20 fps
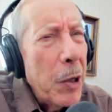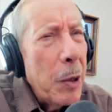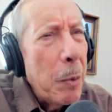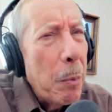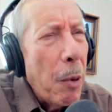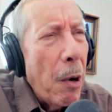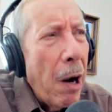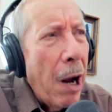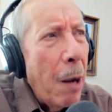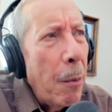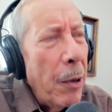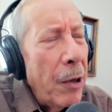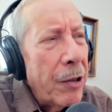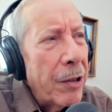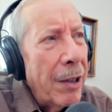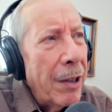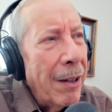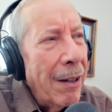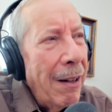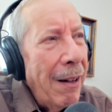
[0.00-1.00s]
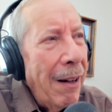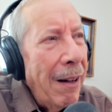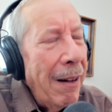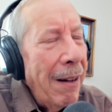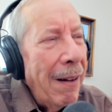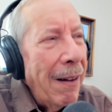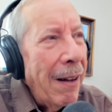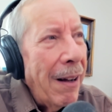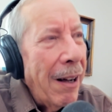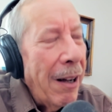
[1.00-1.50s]
is promised. And
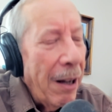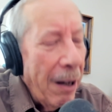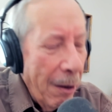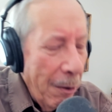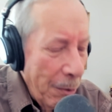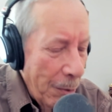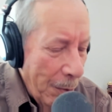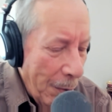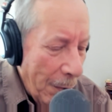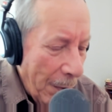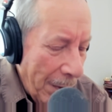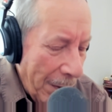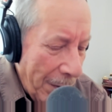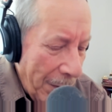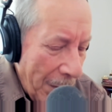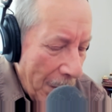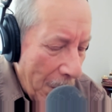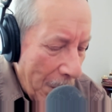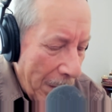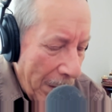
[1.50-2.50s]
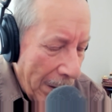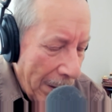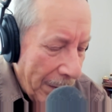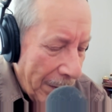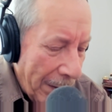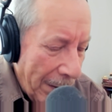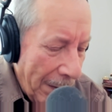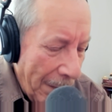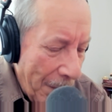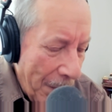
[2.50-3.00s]
I wrote a note here. I
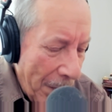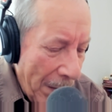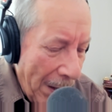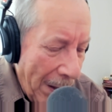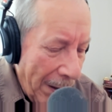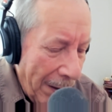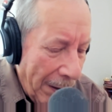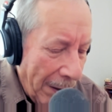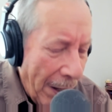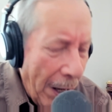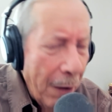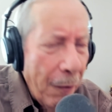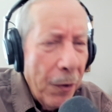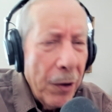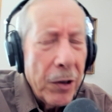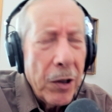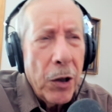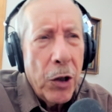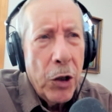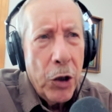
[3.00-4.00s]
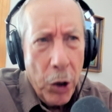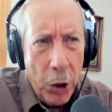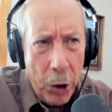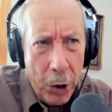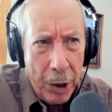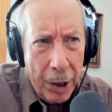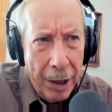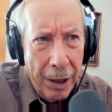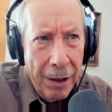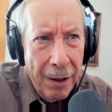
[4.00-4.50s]
said, life is a
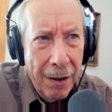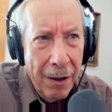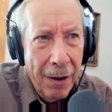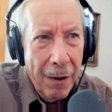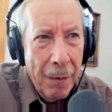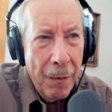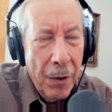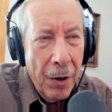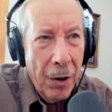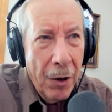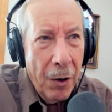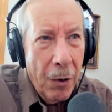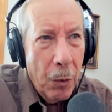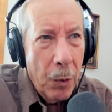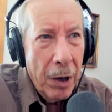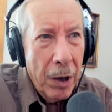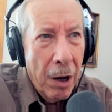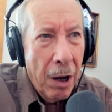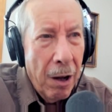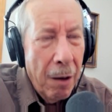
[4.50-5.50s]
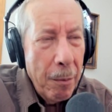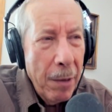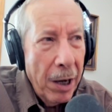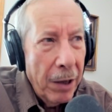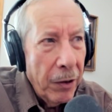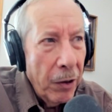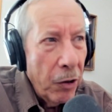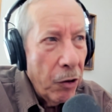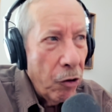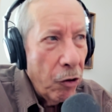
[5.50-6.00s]
journey. We all
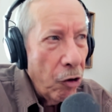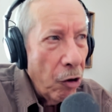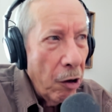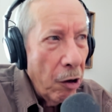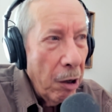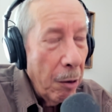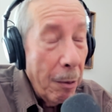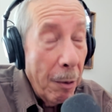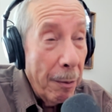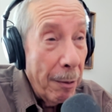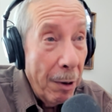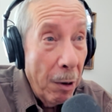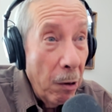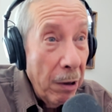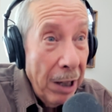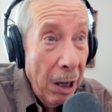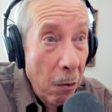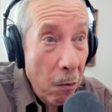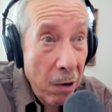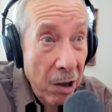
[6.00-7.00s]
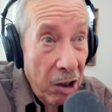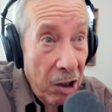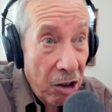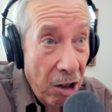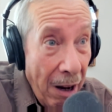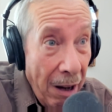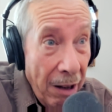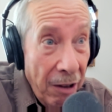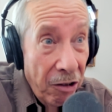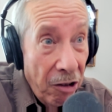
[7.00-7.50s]
make this journey, but we only get one
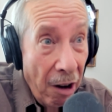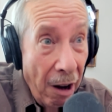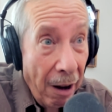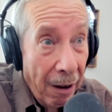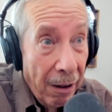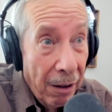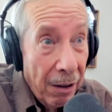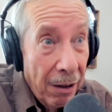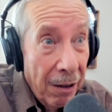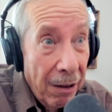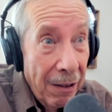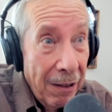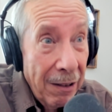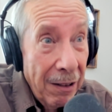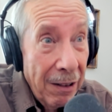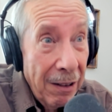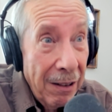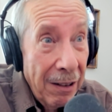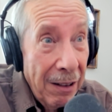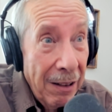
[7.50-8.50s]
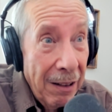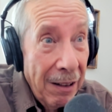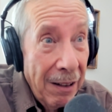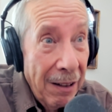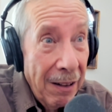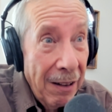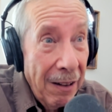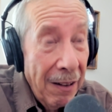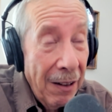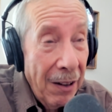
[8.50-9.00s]
chance at it.
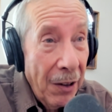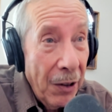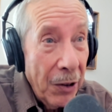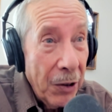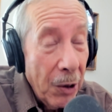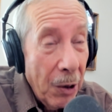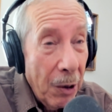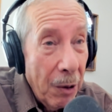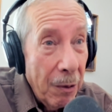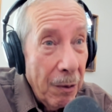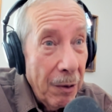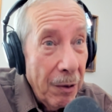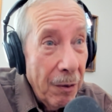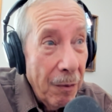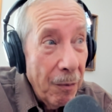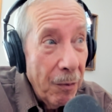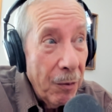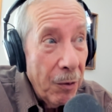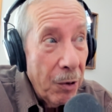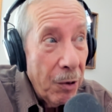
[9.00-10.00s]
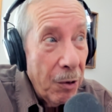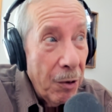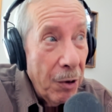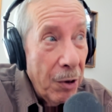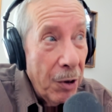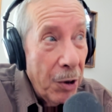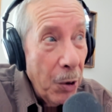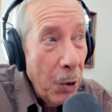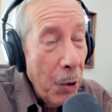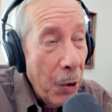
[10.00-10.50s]
So
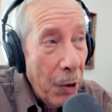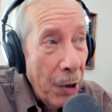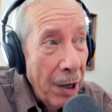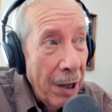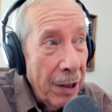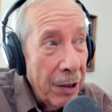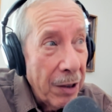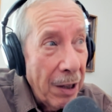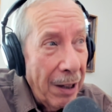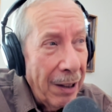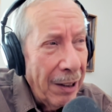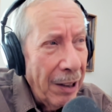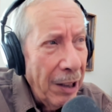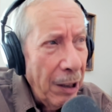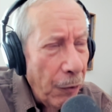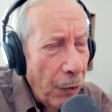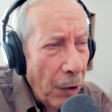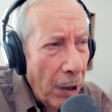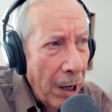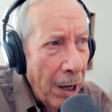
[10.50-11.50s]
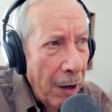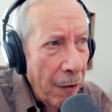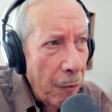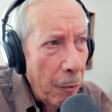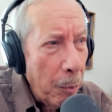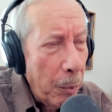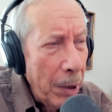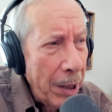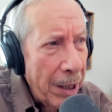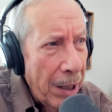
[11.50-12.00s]
do things, live life,
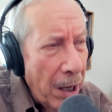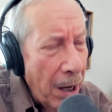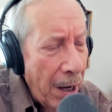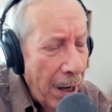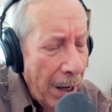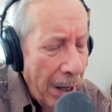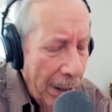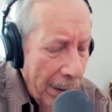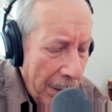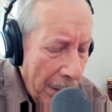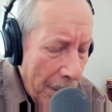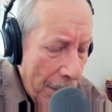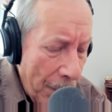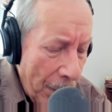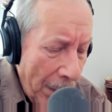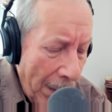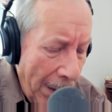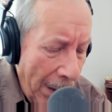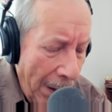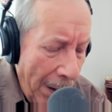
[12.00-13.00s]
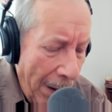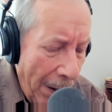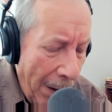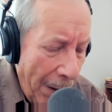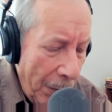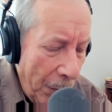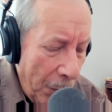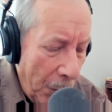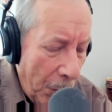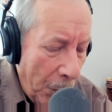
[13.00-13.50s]
be kind,
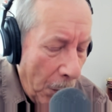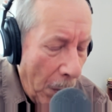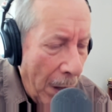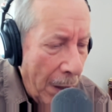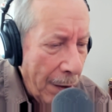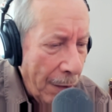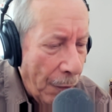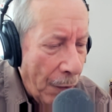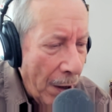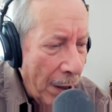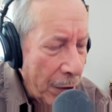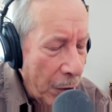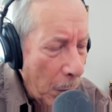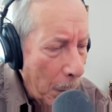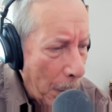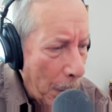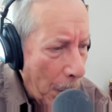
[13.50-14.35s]
try to find your